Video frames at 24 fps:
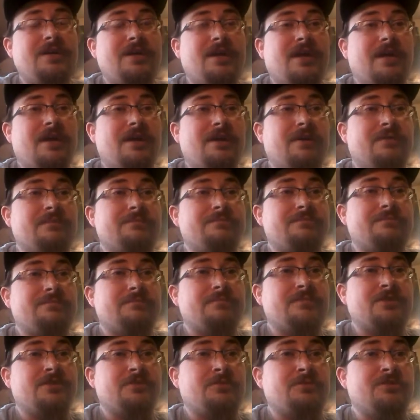
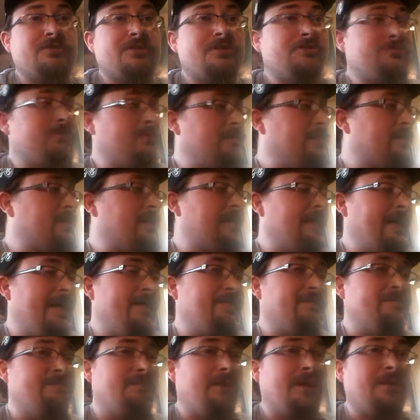So since we're looking at
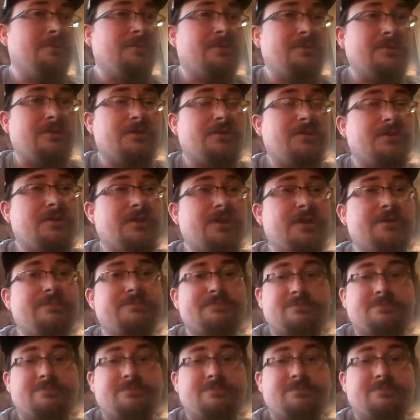the Bible literally,